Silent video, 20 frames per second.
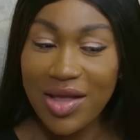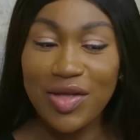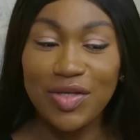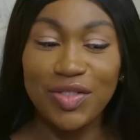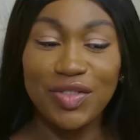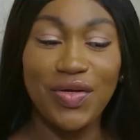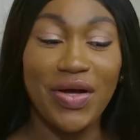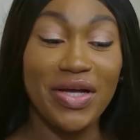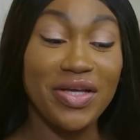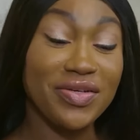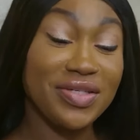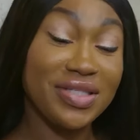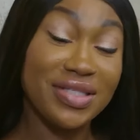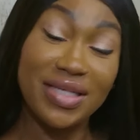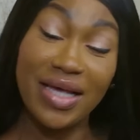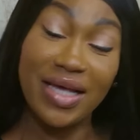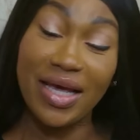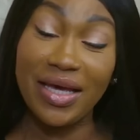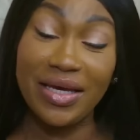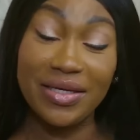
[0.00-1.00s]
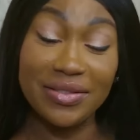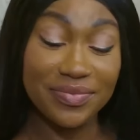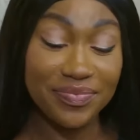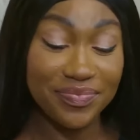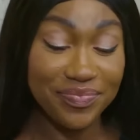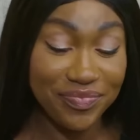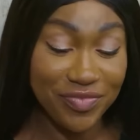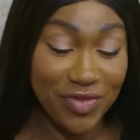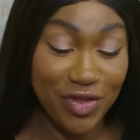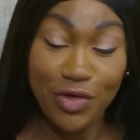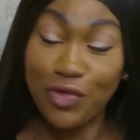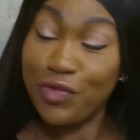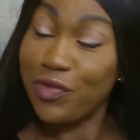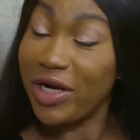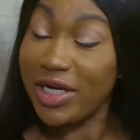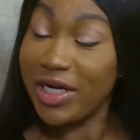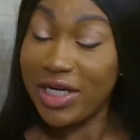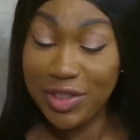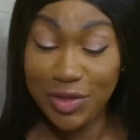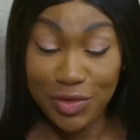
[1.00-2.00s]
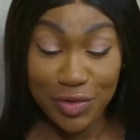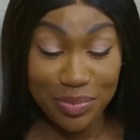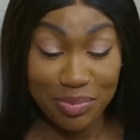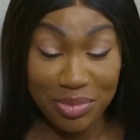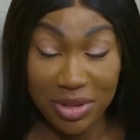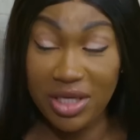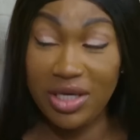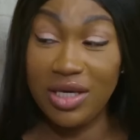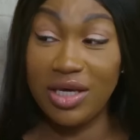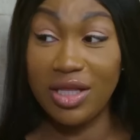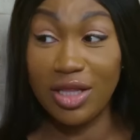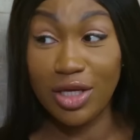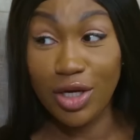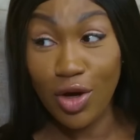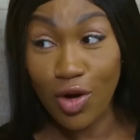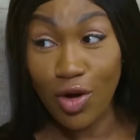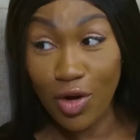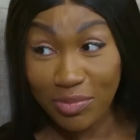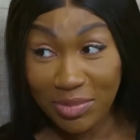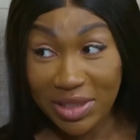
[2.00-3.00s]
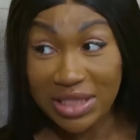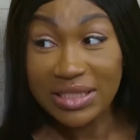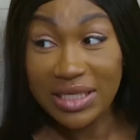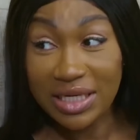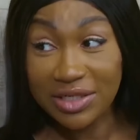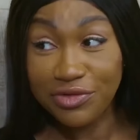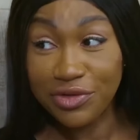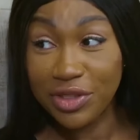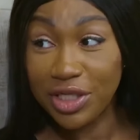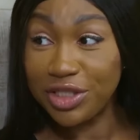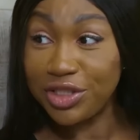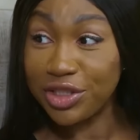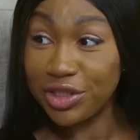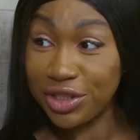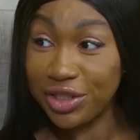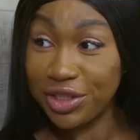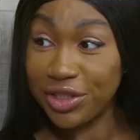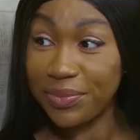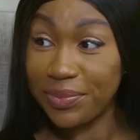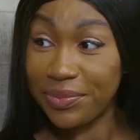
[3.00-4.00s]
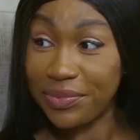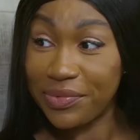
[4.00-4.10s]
So are you saying you're ready to be in a committed relationship?